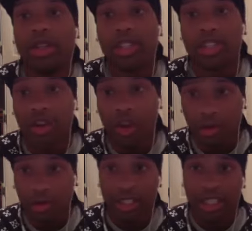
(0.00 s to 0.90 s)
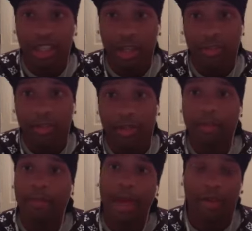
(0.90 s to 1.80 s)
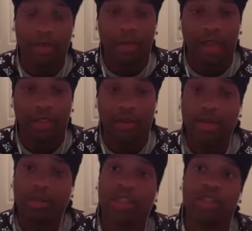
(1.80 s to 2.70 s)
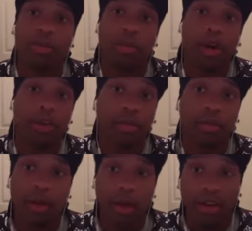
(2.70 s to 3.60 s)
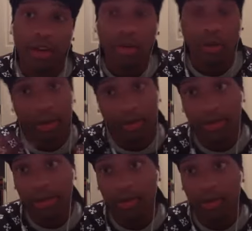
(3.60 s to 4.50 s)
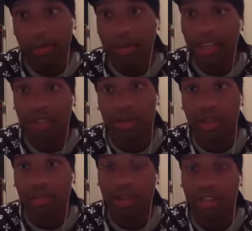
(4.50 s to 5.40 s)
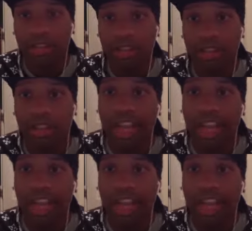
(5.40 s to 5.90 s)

is Carl once again, back banter with the brothers, bar for bar, 1/5 banter with the brothers,